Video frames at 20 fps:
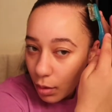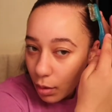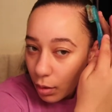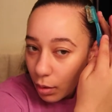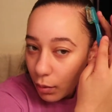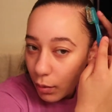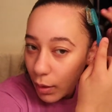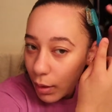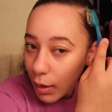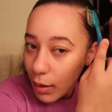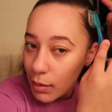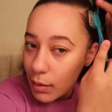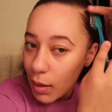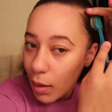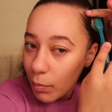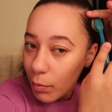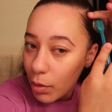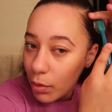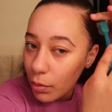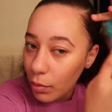you ain't got
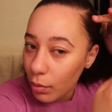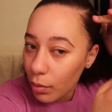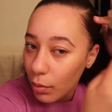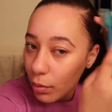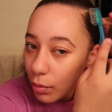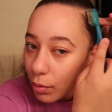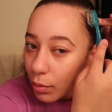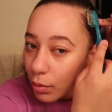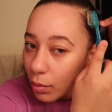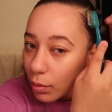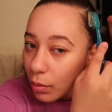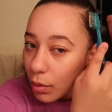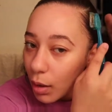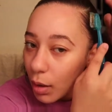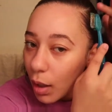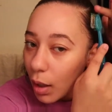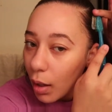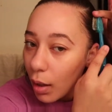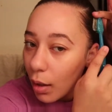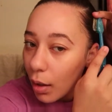time to do no thick
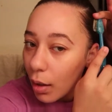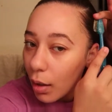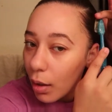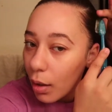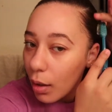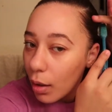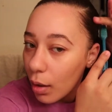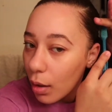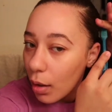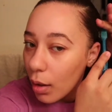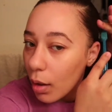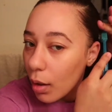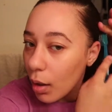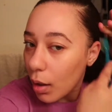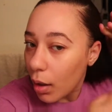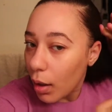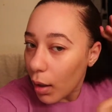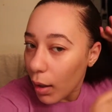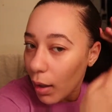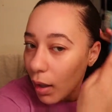hair.
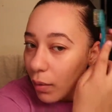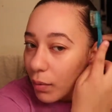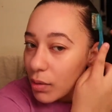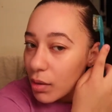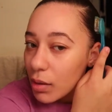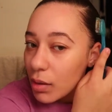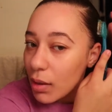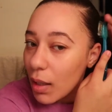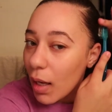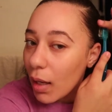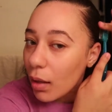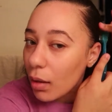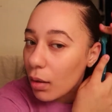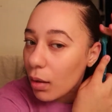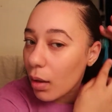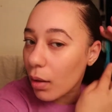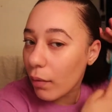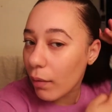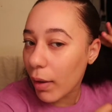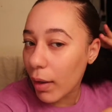And I was just tired of
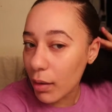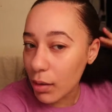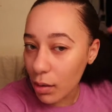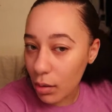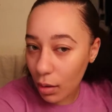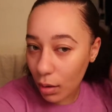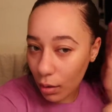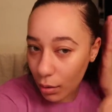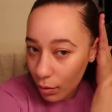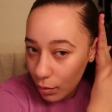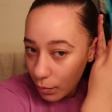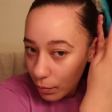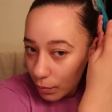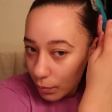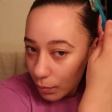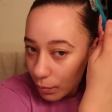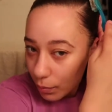looking ratchet, y'all.